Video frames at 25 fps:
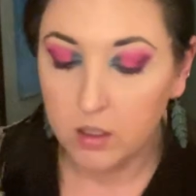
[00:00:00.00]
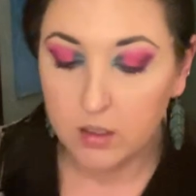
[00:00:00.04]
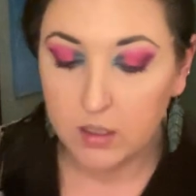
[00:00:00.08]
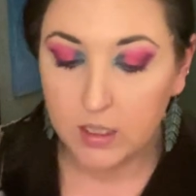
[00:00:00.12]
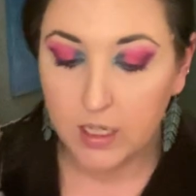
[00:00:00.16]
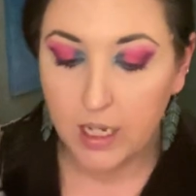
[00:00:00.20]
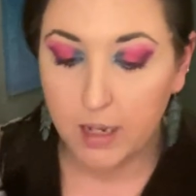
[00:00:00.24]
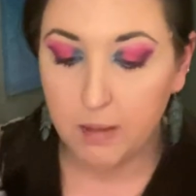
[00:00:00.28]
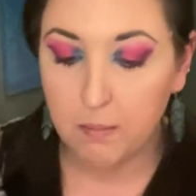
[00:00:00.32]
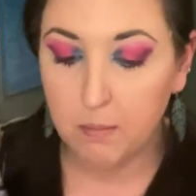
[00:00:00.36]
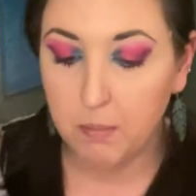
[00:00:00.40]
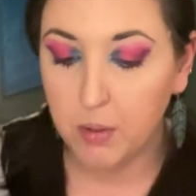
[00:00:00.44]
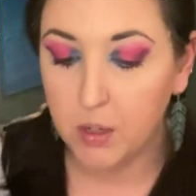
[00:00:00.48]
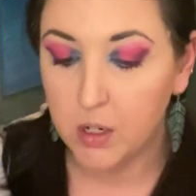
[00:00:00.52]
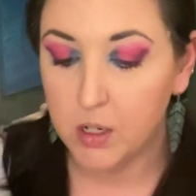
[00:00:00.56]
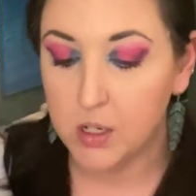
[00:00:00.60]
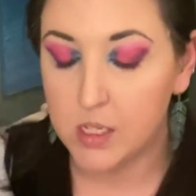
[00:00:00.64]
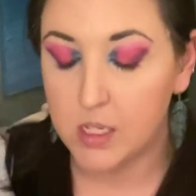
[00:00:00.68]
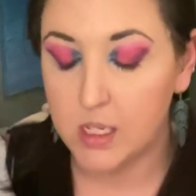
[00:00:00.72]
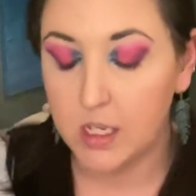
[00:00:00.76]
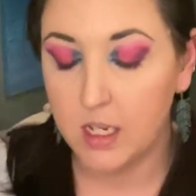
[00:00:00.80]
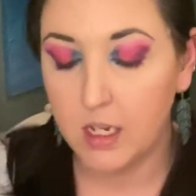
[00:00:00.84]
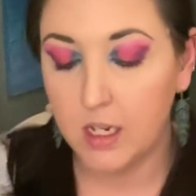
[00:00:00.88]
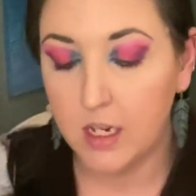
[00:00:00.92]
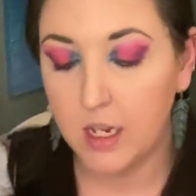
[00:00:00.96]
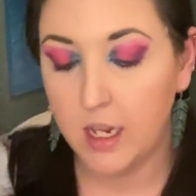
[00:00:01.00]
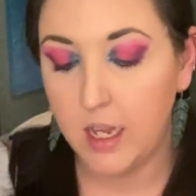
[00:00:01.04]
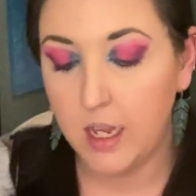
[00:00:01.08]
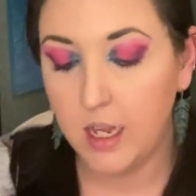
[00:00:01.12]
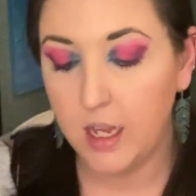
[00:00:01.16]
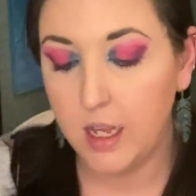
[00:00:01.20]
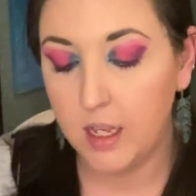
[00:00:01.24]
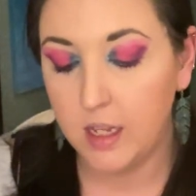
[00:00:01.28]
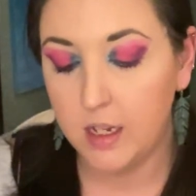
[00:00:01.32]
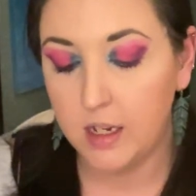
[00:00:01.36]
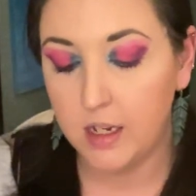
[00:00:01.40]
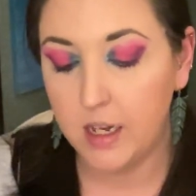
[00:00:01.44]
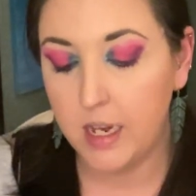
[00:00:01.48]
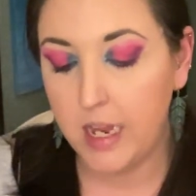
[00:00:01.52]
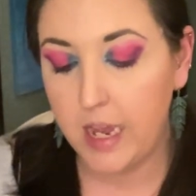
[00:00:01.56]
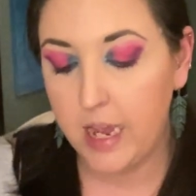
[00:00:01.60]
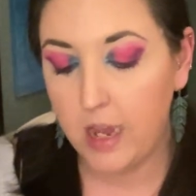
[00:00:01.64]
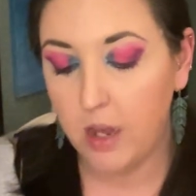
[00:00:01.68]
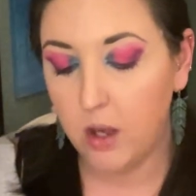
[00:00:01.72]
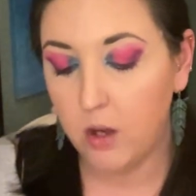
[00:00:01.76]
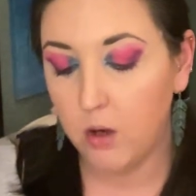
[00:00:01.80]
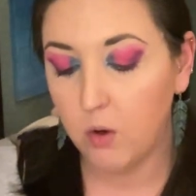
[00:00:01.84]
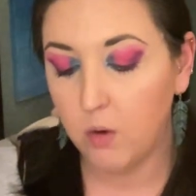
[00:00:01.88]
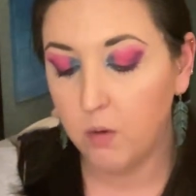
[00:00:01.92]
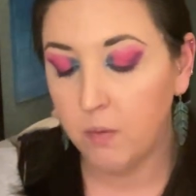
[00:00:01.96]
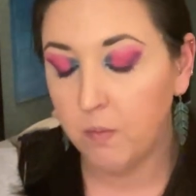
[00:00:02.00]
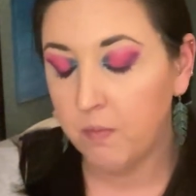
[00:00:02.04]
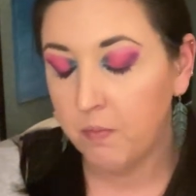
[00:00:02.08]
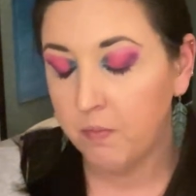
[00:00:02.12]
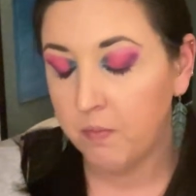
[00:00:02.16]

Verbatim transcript: type person, and now